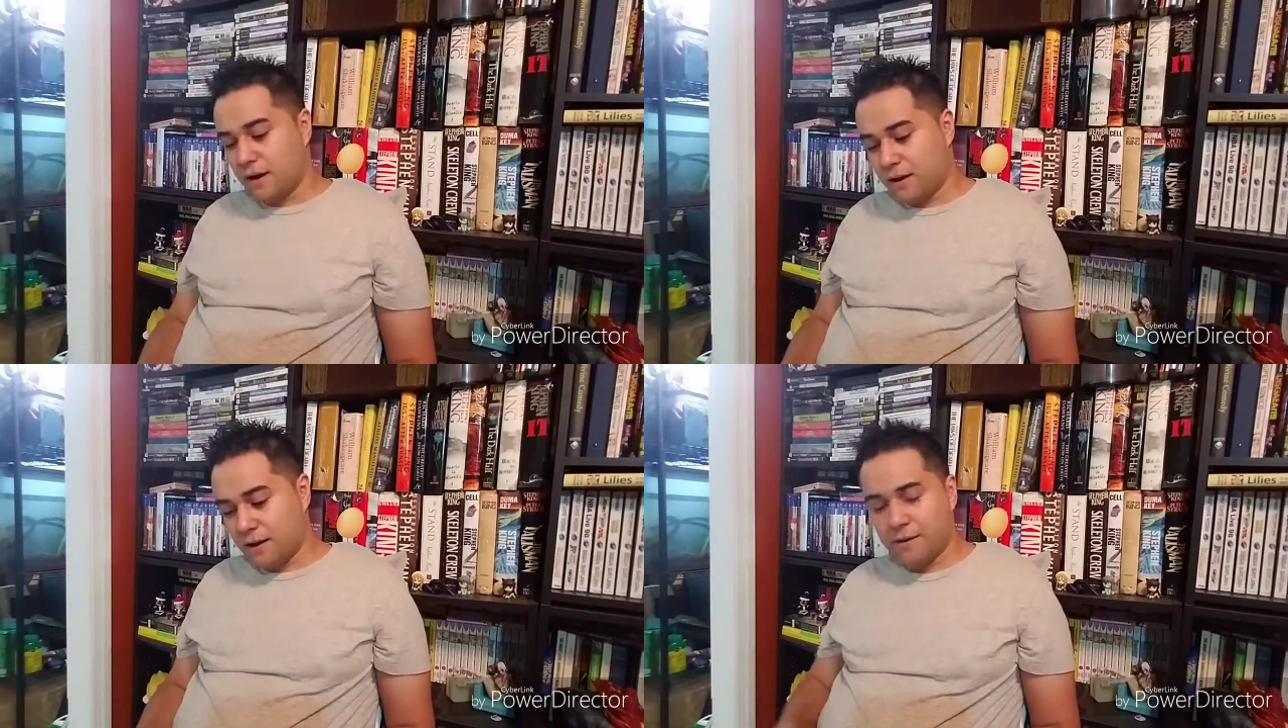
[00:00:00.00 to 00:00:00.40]

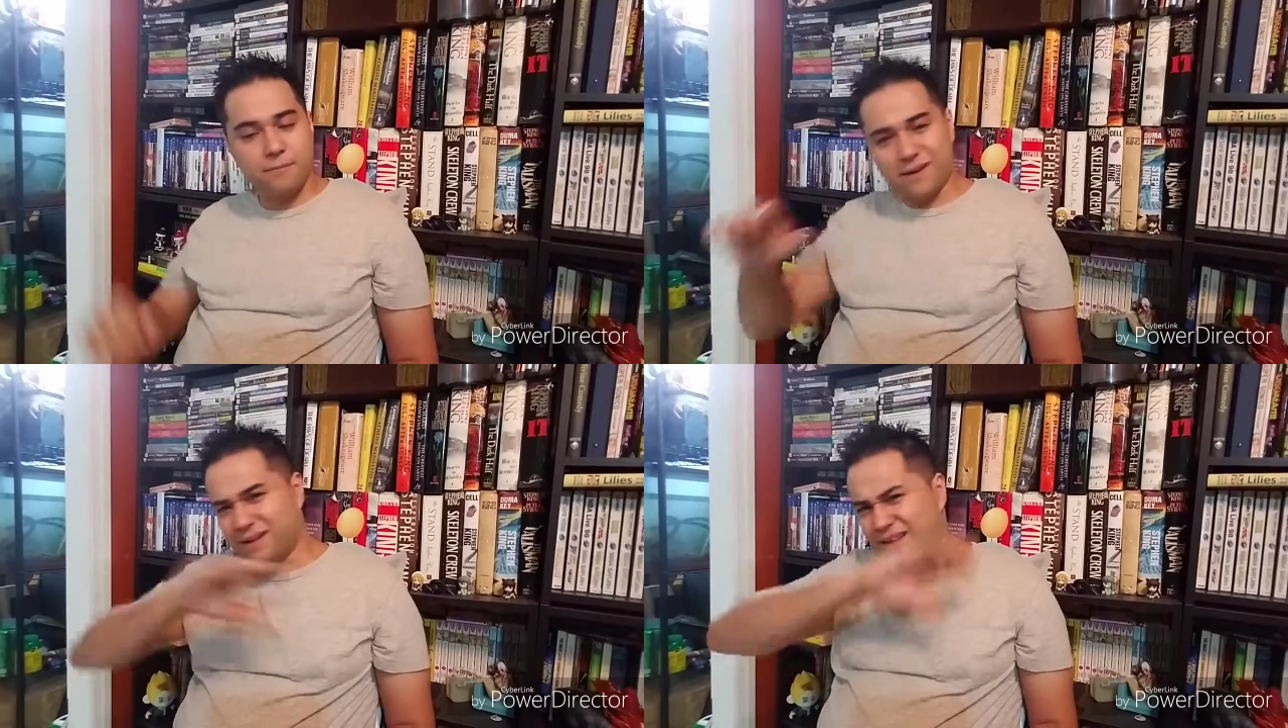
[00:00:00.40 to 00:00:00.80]
Uh,
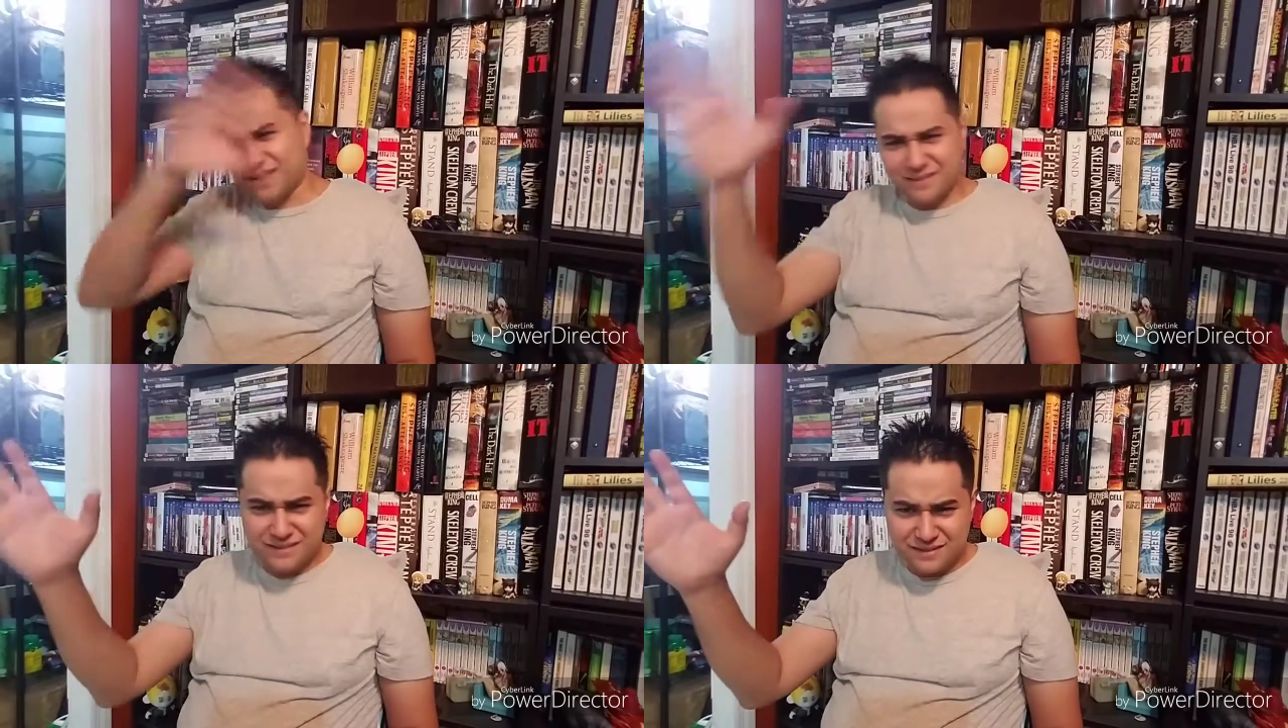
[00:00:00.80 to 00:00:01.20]
but
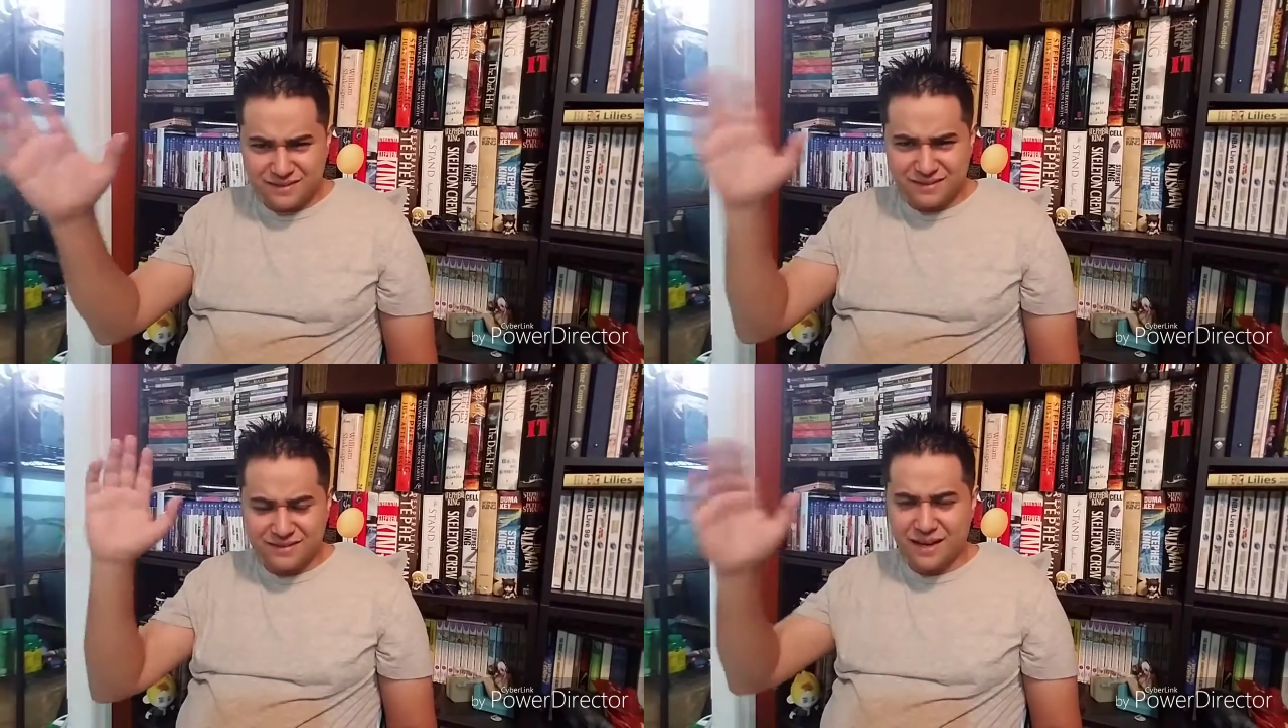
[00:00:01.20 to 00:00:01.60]
that's
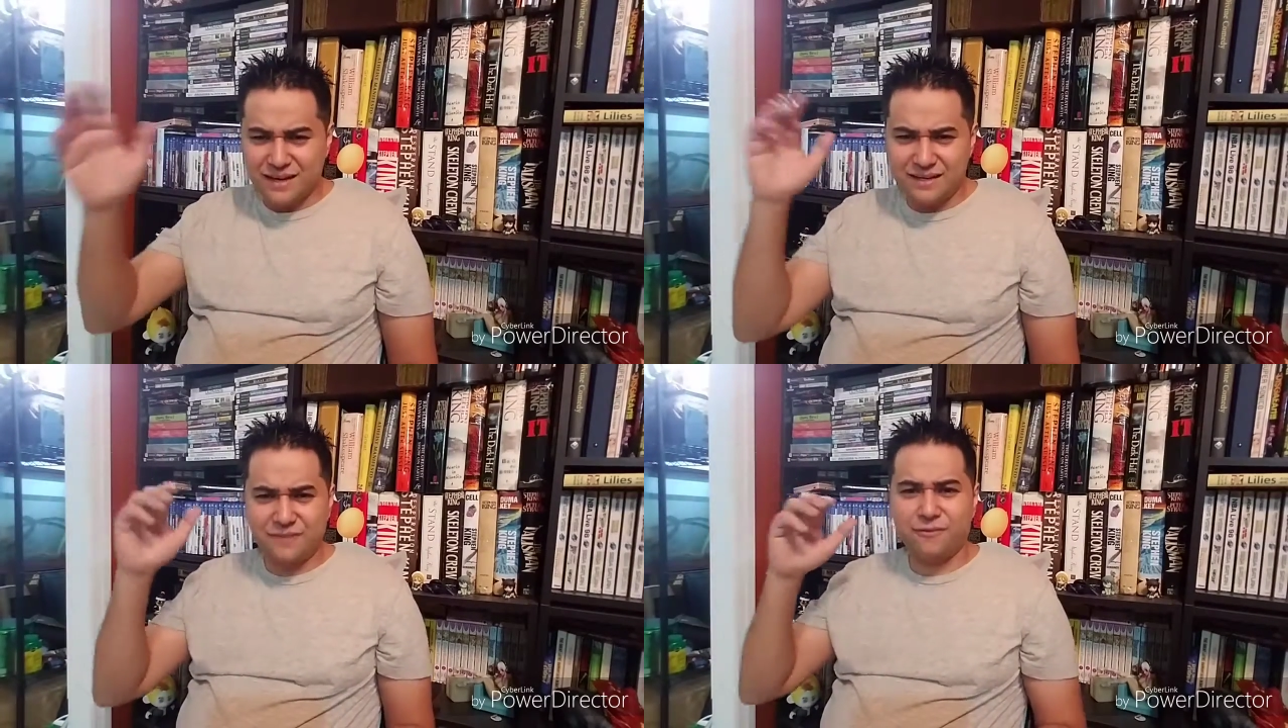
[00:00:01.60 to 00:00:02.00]
aside
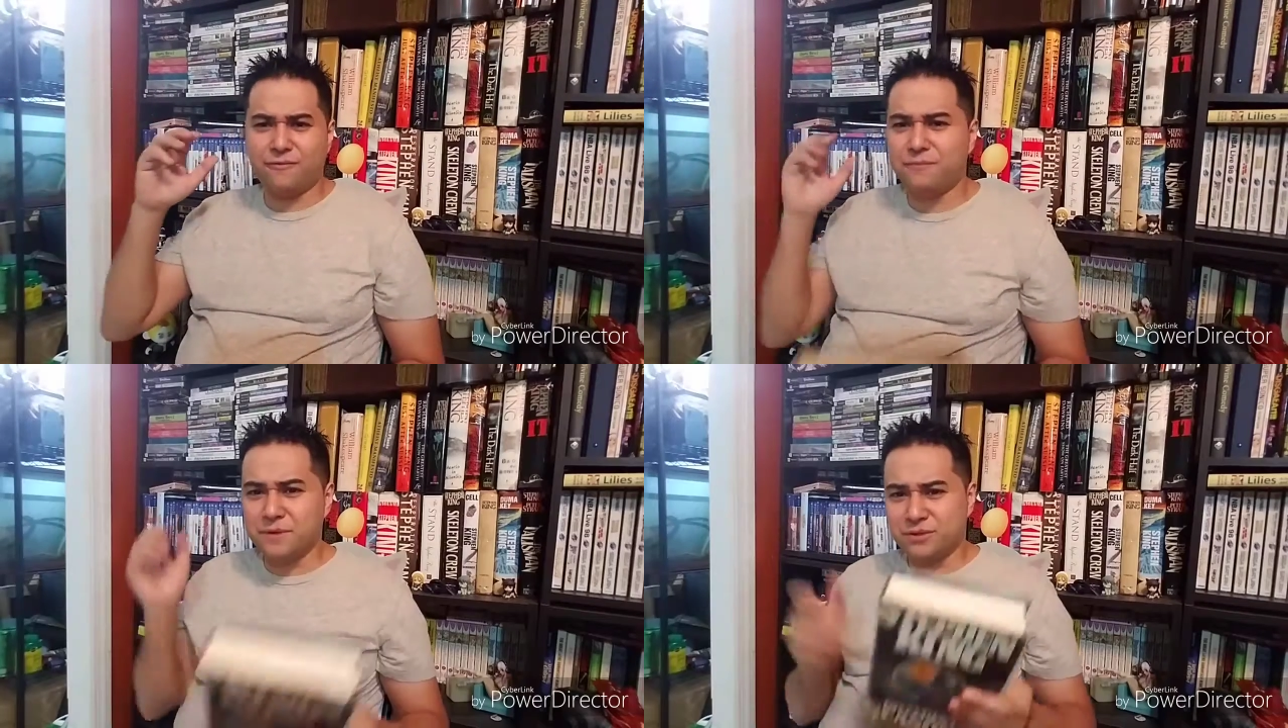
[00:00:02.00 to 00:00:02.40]
and different
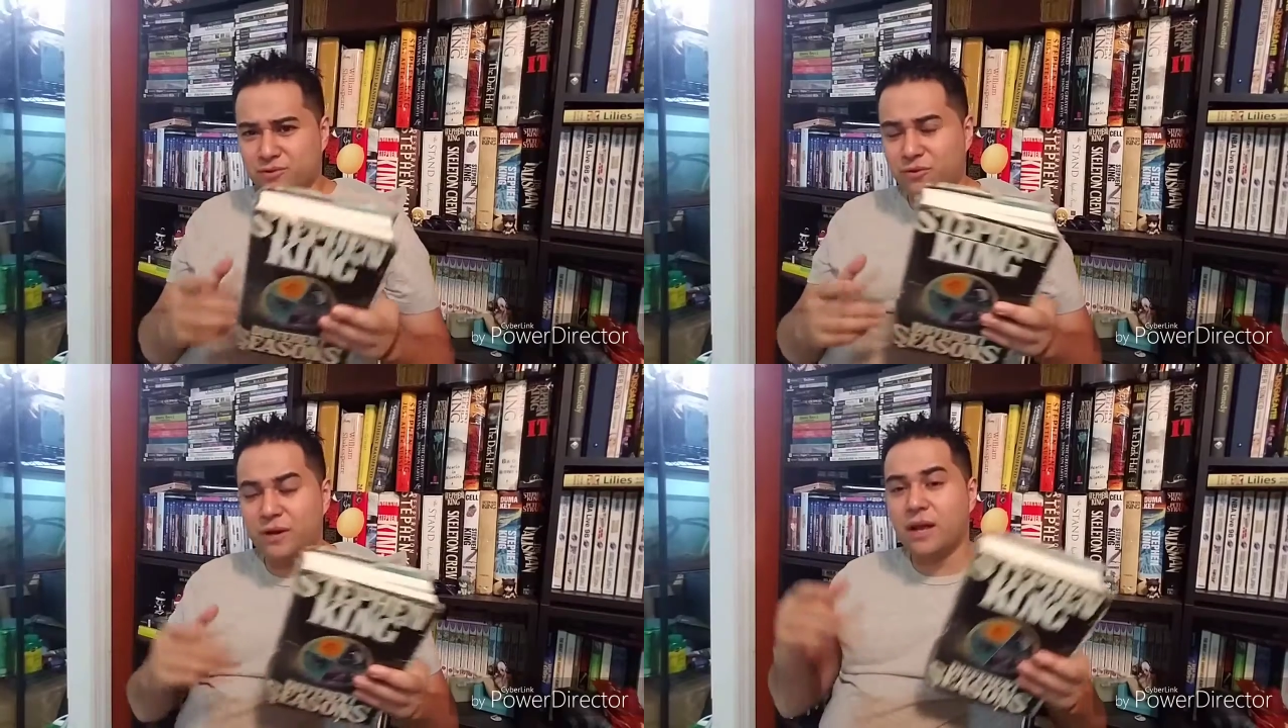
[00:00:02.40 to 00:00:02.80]
from the
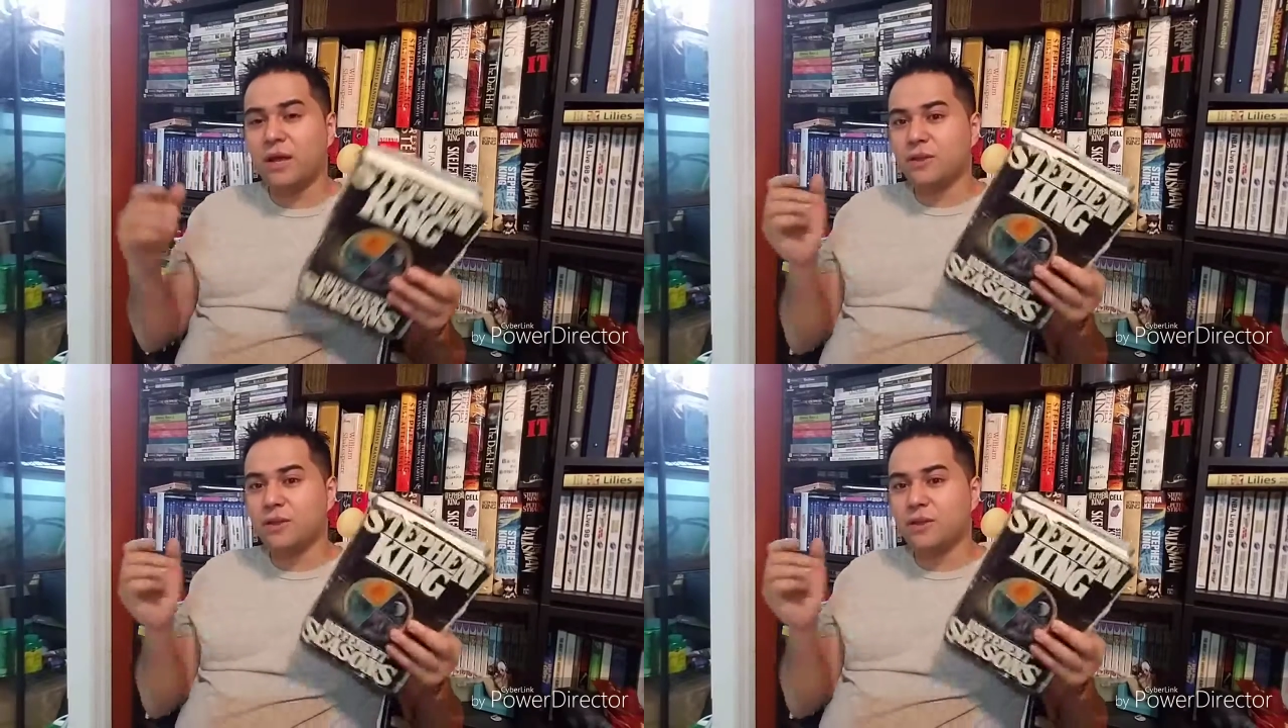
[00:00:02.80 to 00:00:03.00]
story.